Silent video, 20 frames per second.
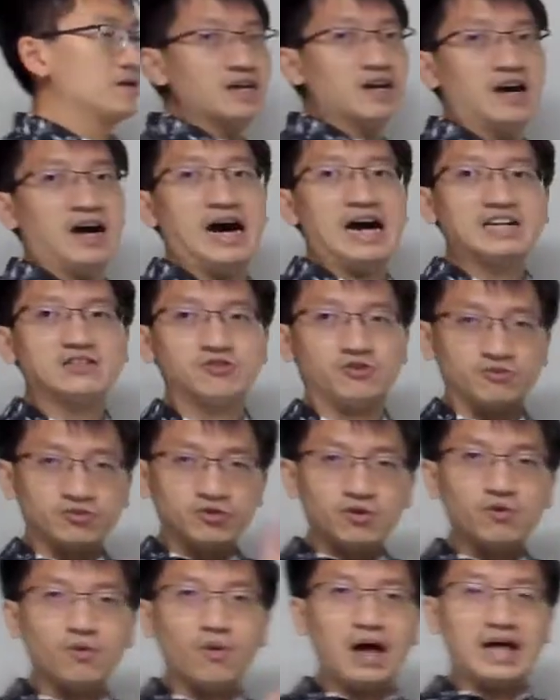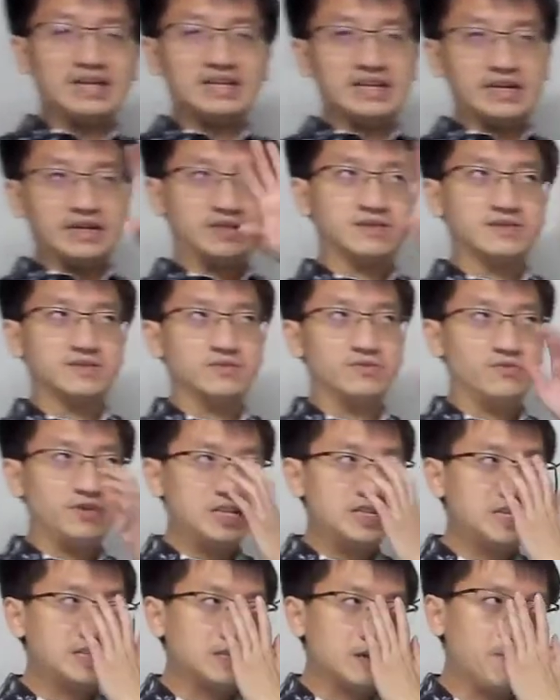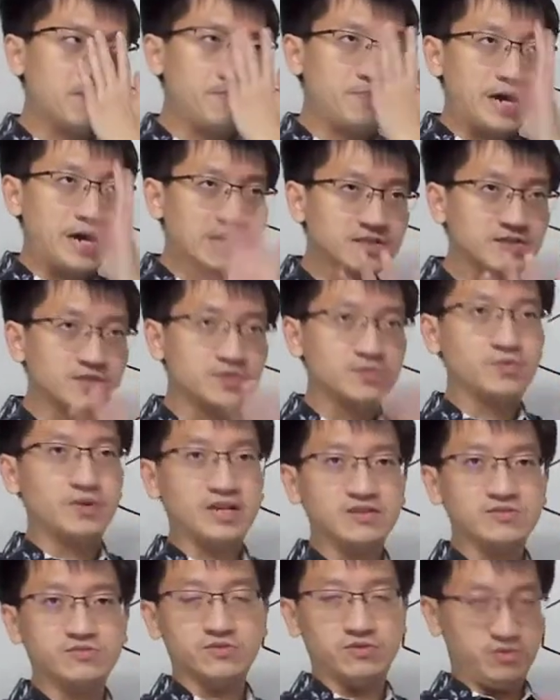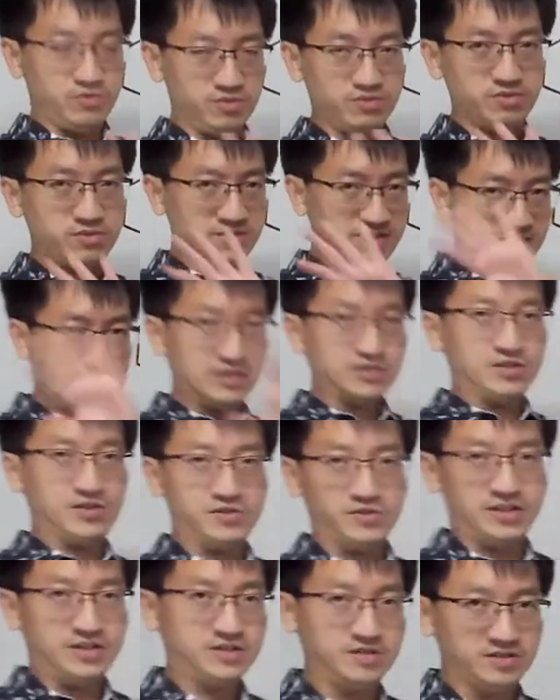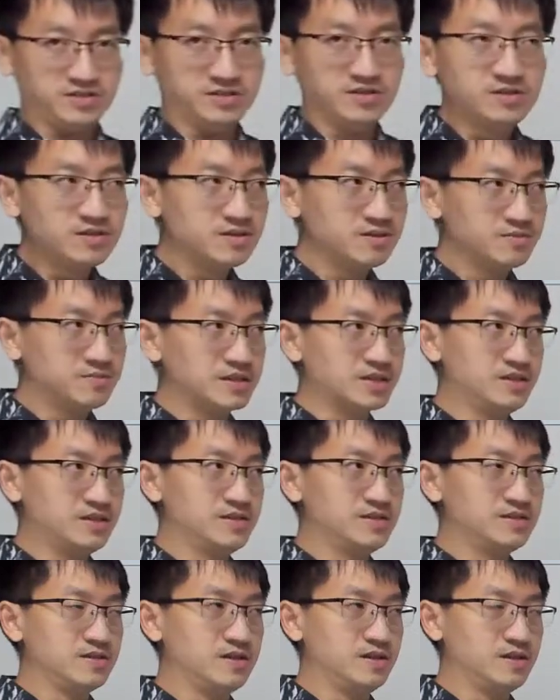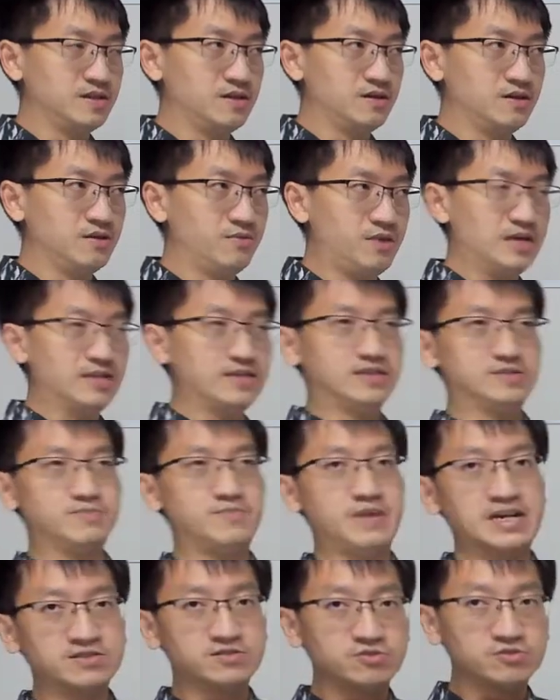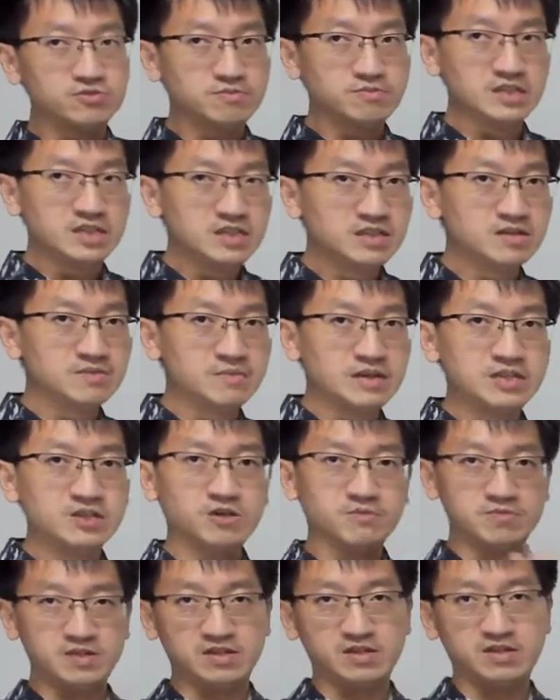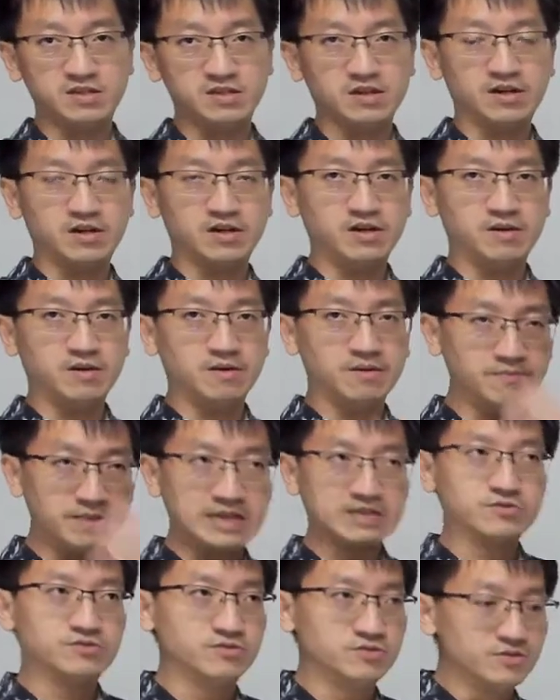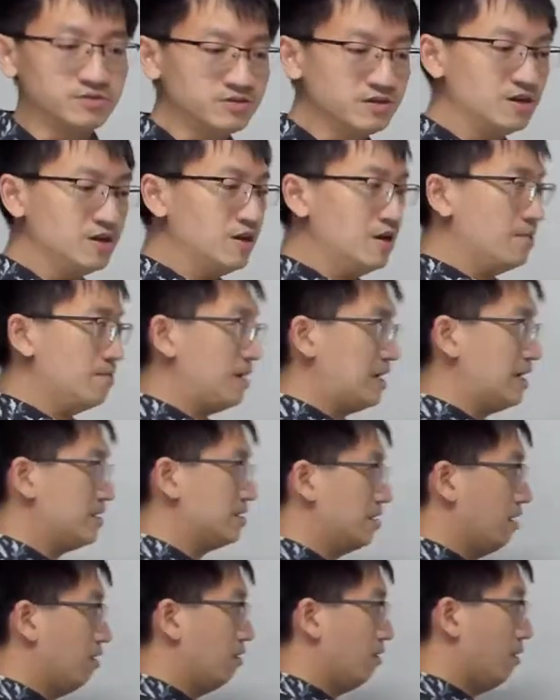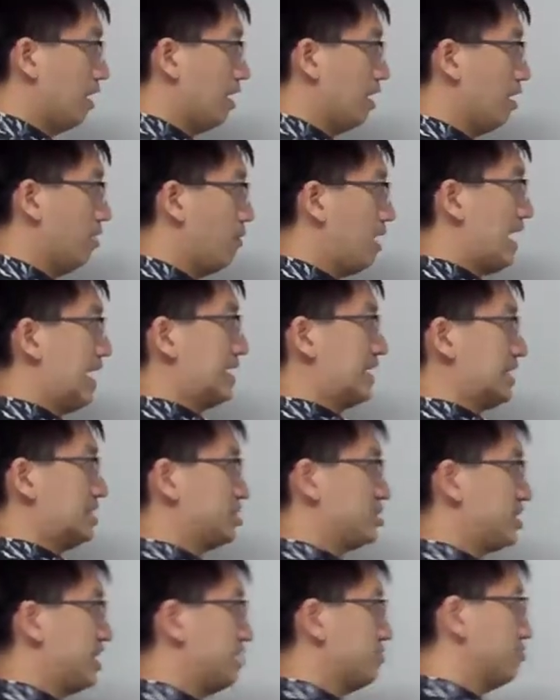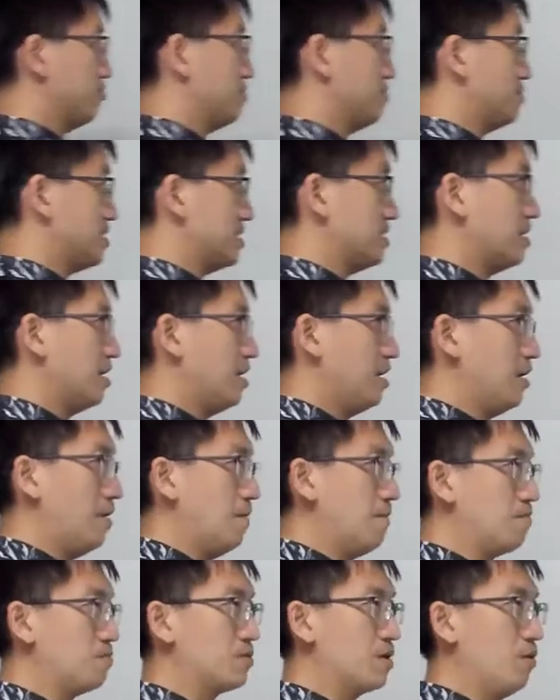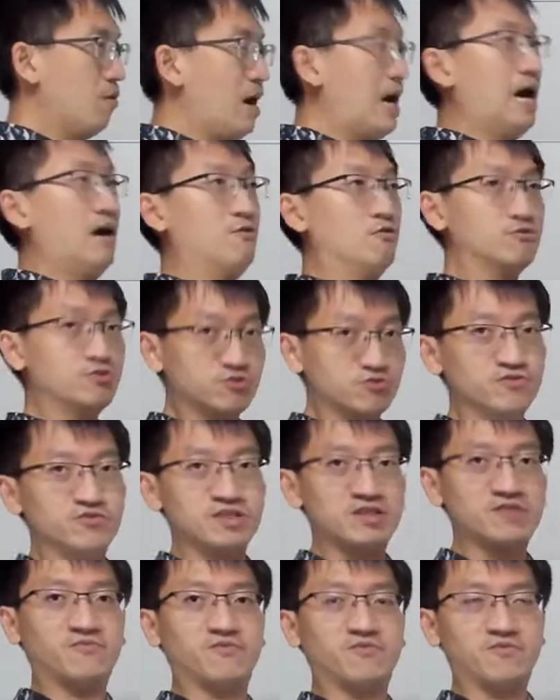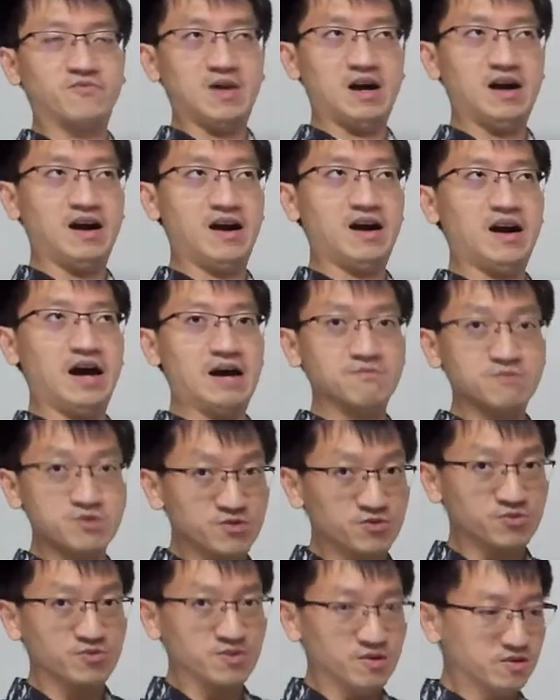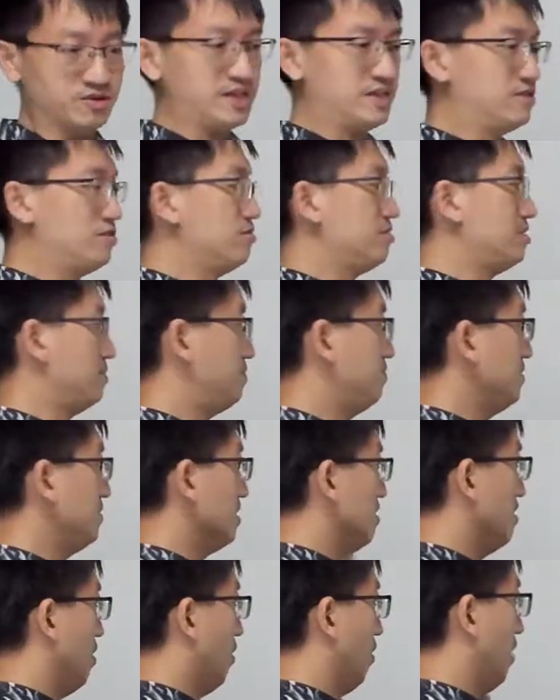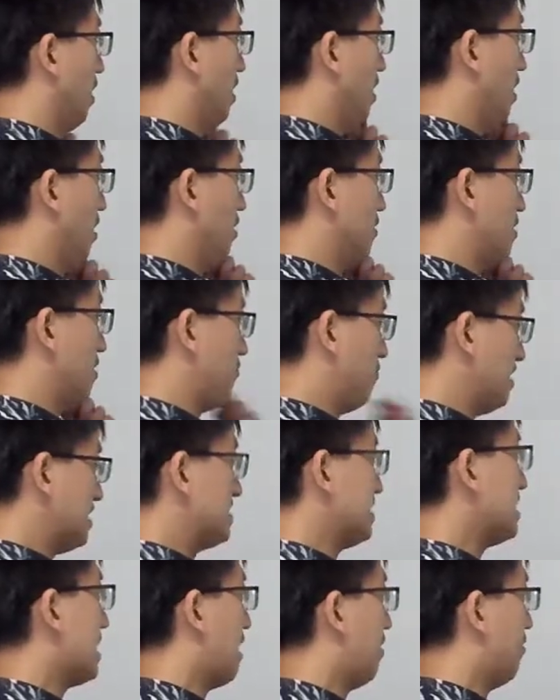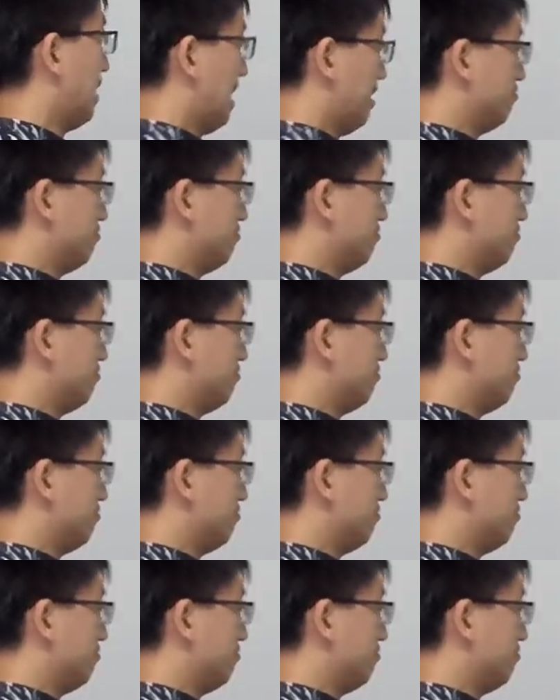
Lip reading: I don't know what is really the best way to do such a question, because what is best to me may not be best to you, but what I can share would be what I will do if I'm you. Okay, so the first thing I will